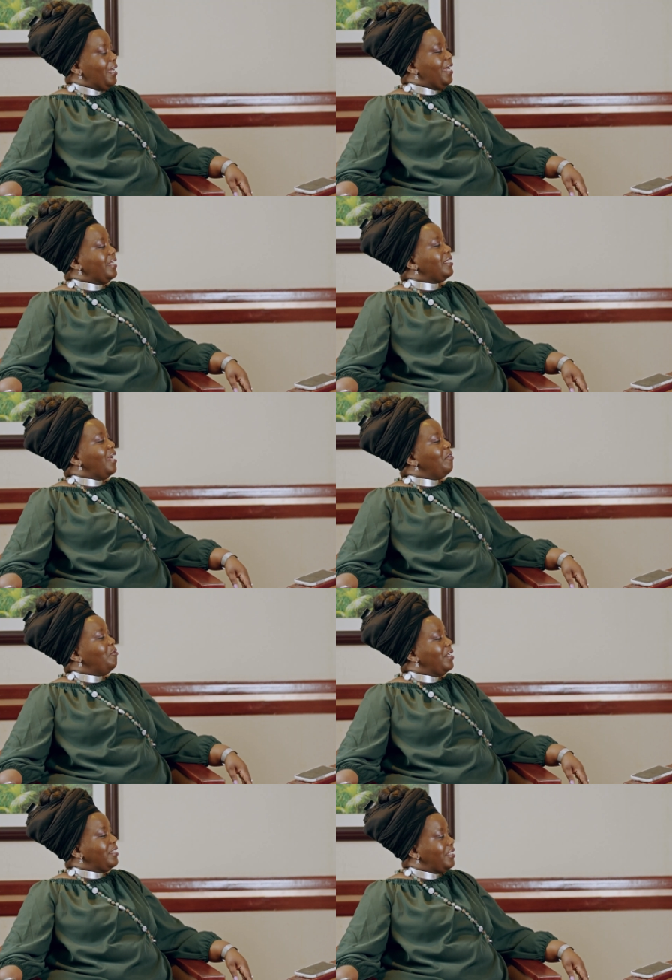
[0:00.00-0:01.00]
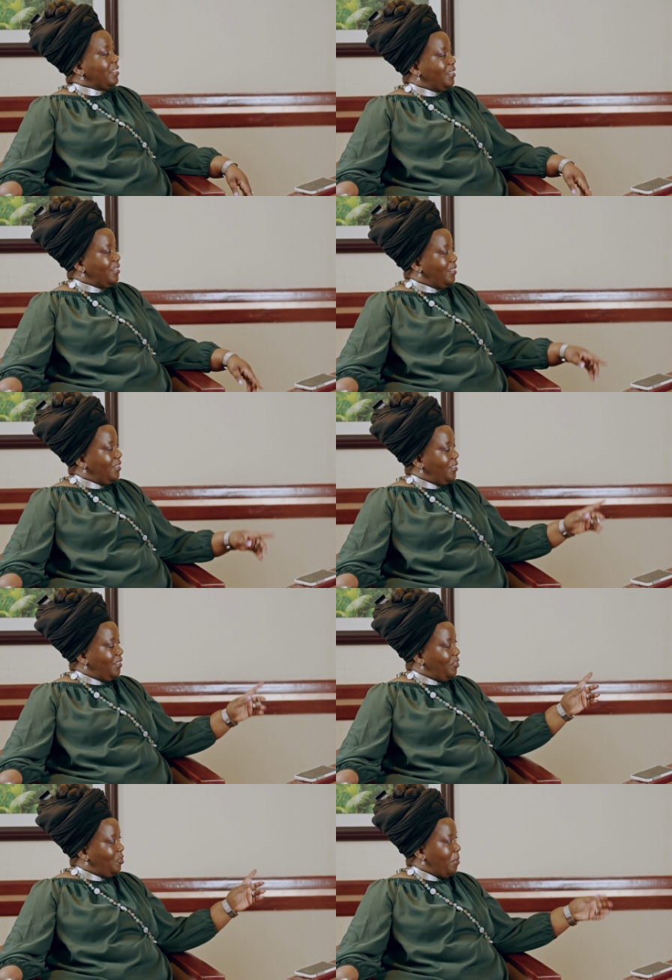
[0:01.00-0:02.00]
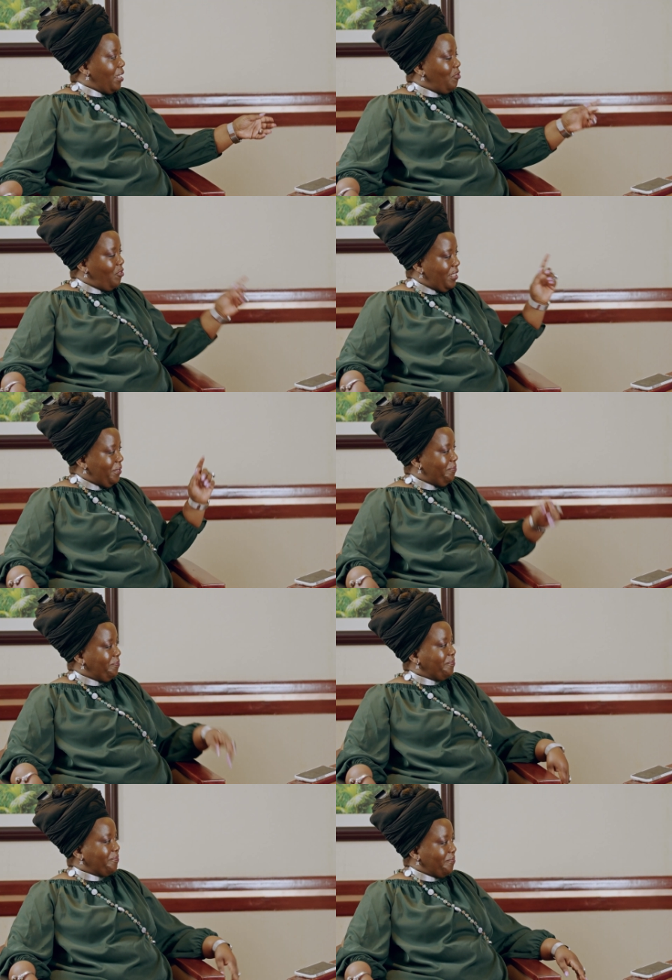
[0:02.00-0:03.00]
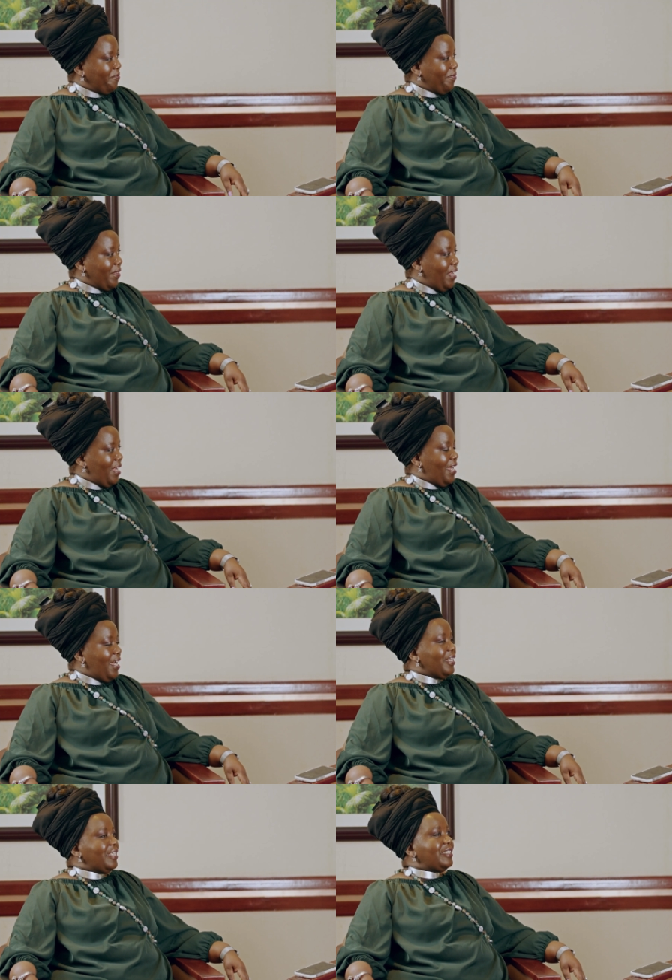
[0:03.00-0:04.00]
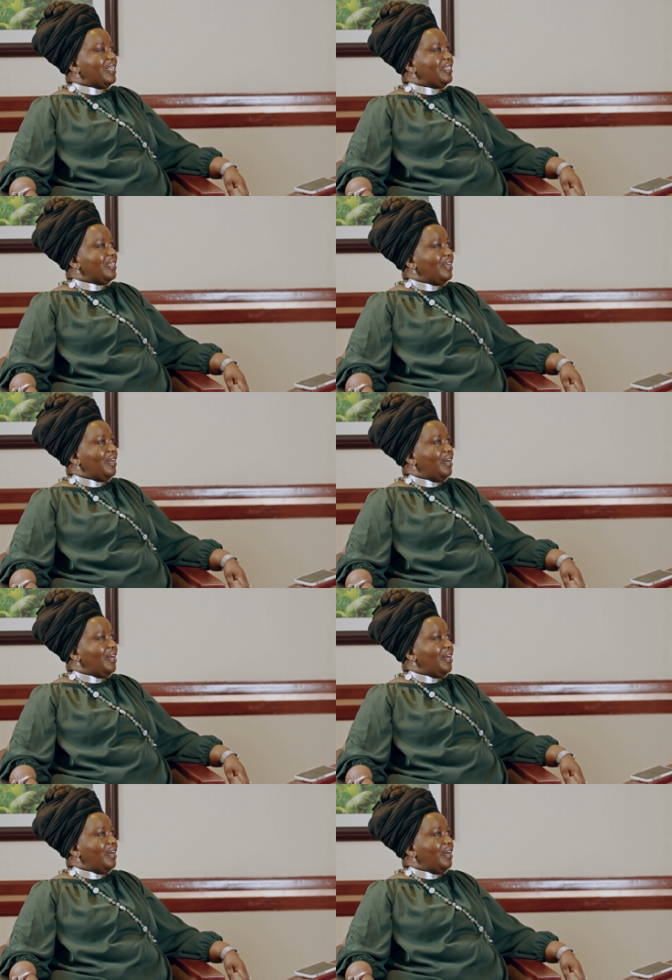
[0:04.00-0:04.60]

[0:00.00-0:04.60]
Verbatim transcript: and I went to my lawyer and I said,